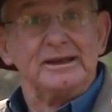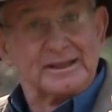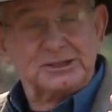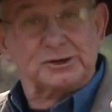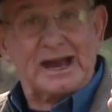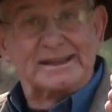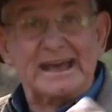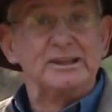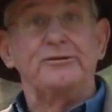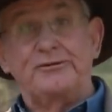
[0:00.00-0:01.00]
That's right.
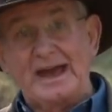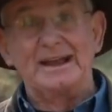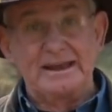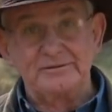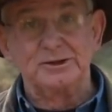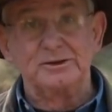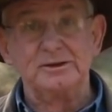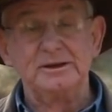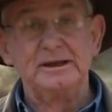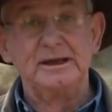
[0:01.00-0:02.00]
And you failed, haven't you?
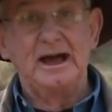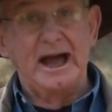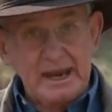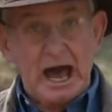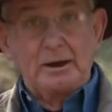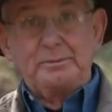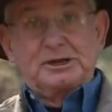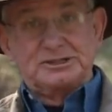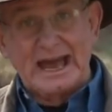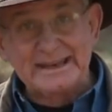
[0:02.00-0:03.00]
I know,
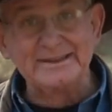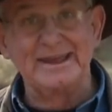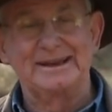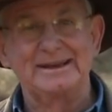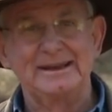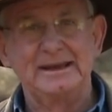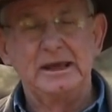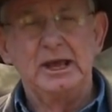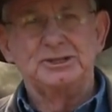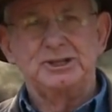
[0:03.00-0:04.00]
because I did that.
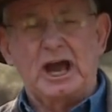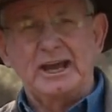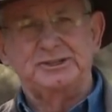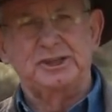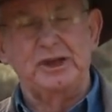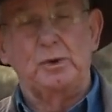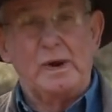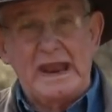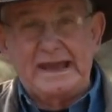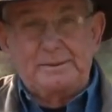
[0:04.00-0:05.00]
See, I used to think
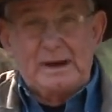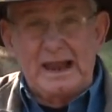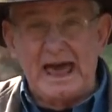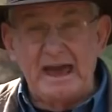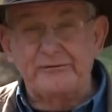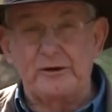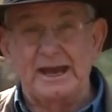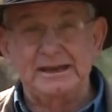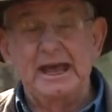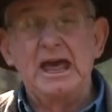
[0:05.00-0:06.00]
when I get my life
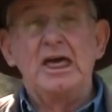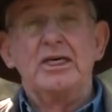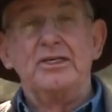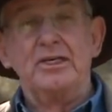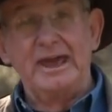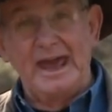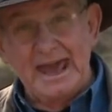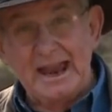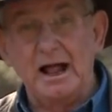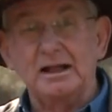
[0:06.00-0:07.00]
right,
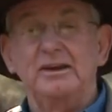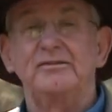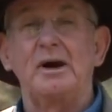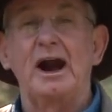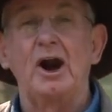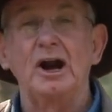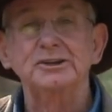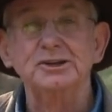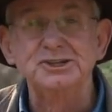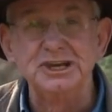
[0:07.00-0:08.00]
then I'll give my
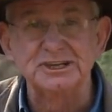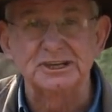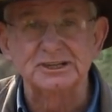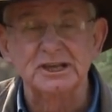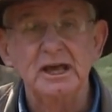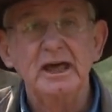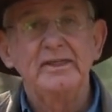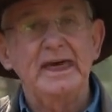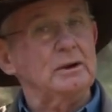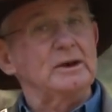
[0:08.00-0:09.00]
heart to Jesus.
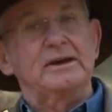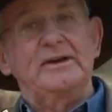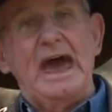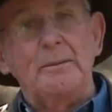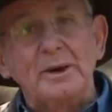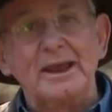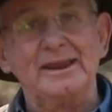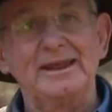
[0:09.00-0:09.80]
That'll never happen.